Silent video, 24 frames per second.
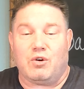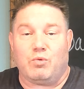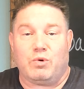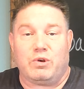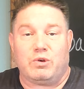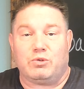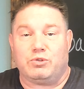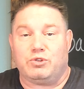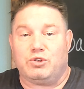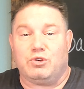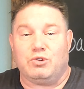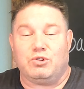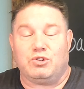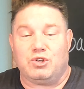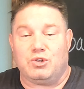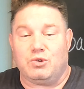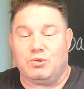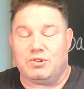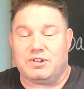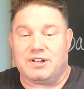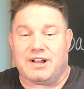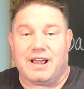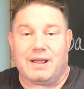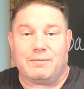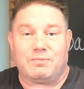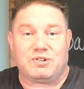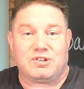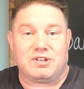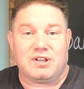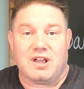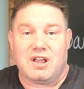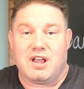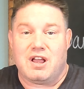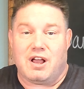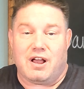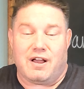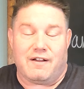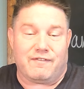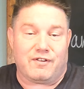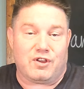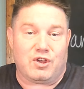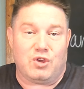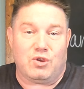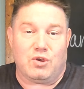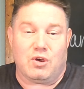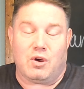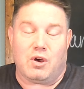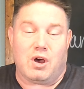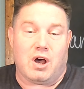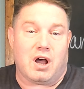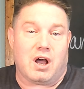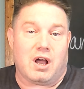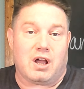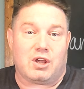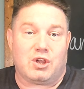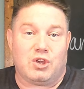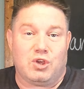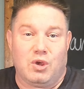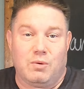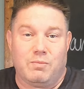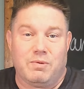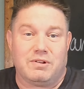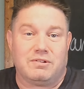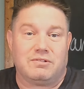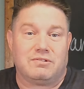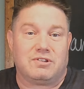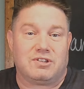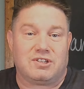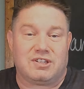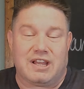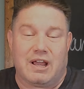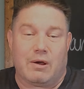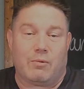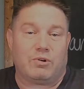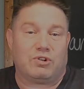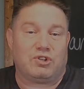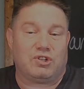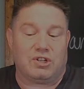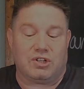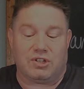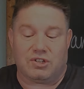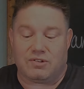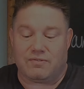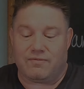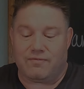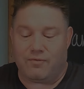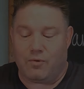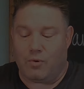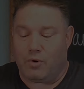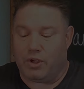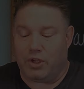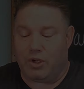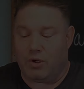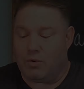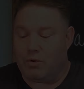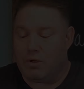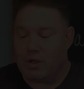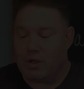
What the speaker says: We will do 2 types of Cuban sandwiches for you.